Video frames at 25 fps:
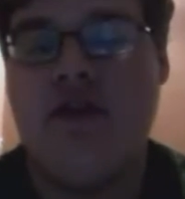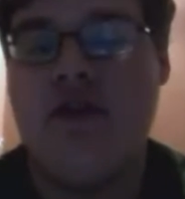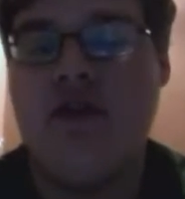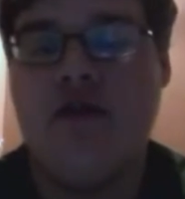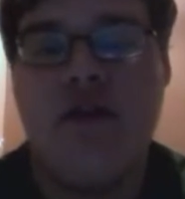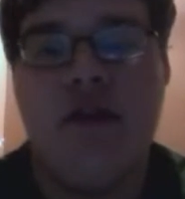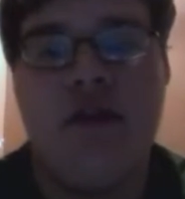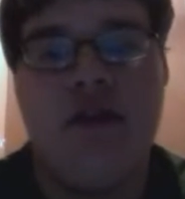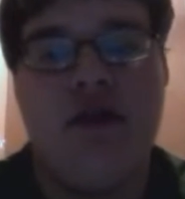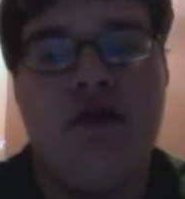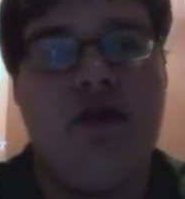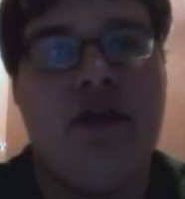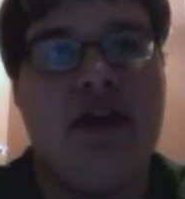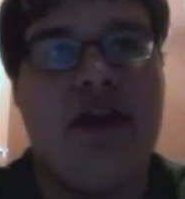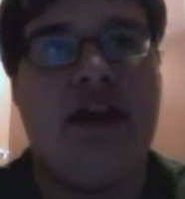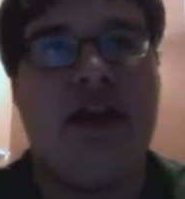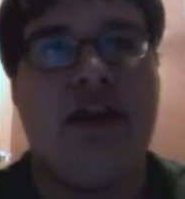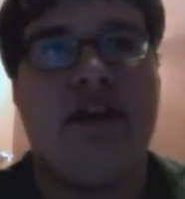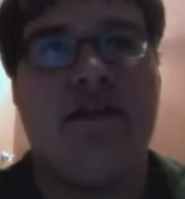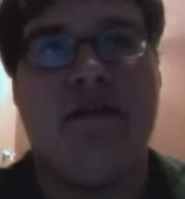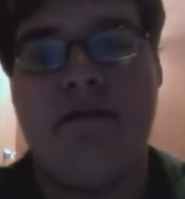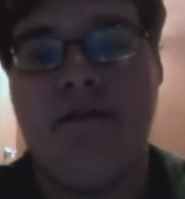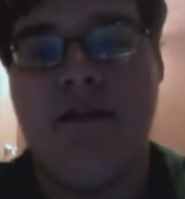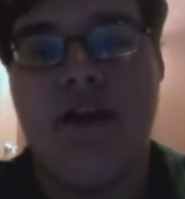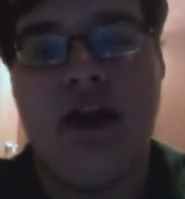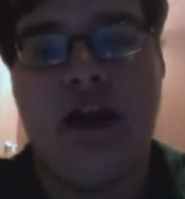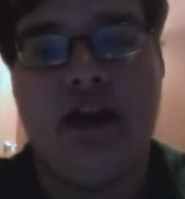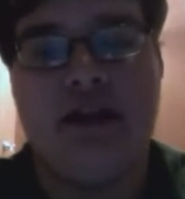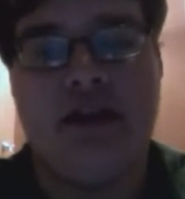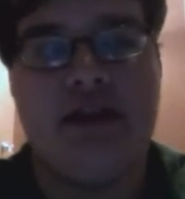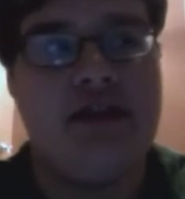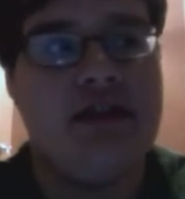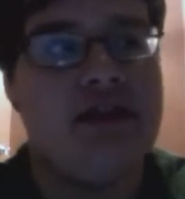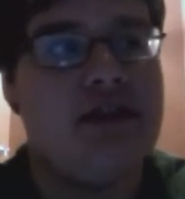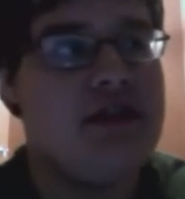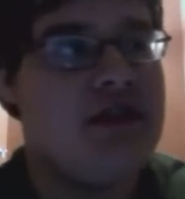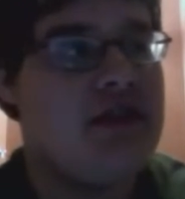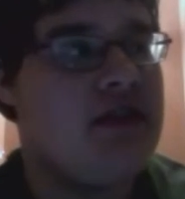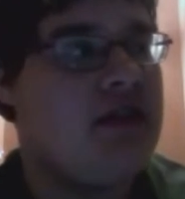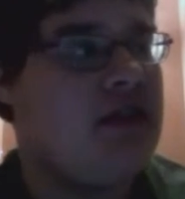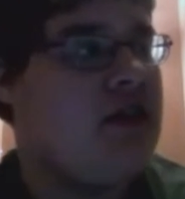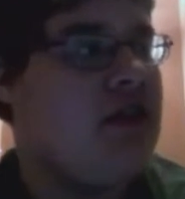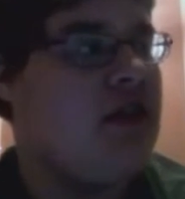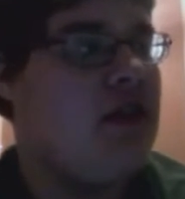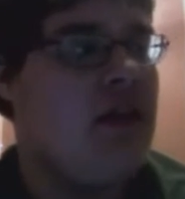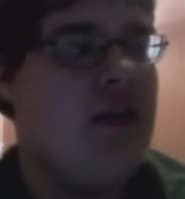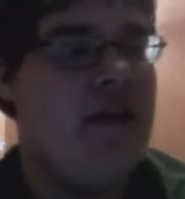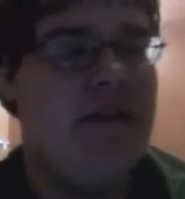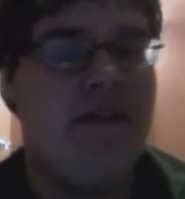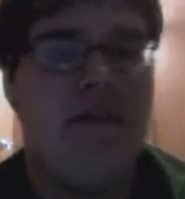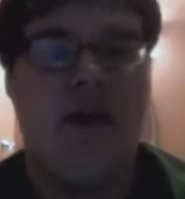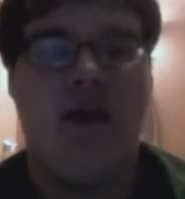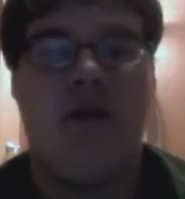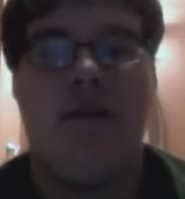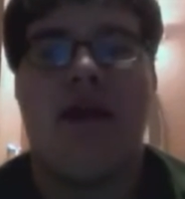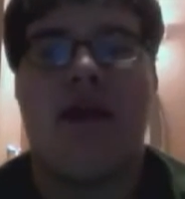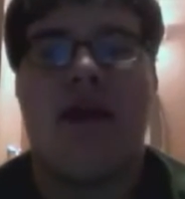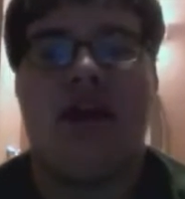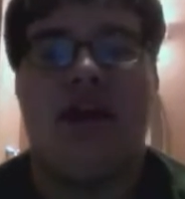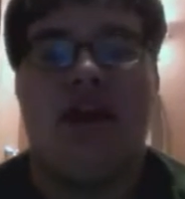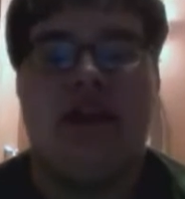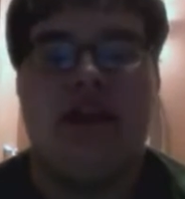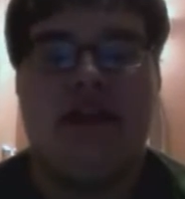to the 3DS funds. That'll make it